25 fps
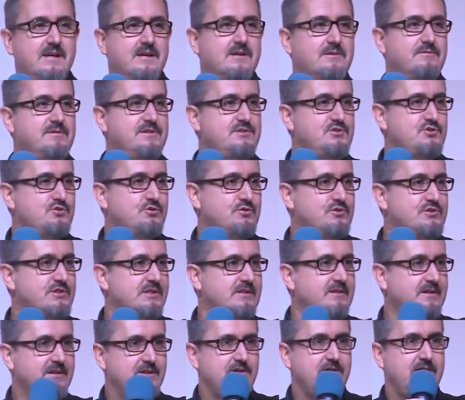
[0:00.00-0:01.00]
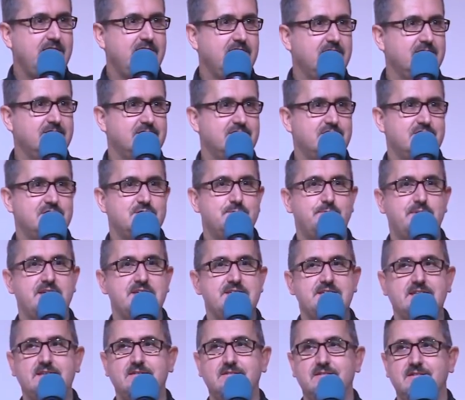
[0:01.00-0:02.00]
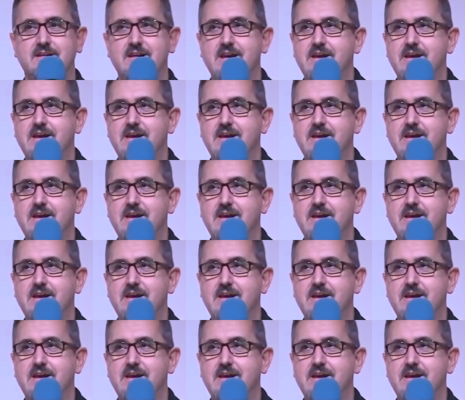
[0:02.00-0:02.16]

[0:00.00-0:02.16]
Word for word: where's Georgie? Are you here? She's busy.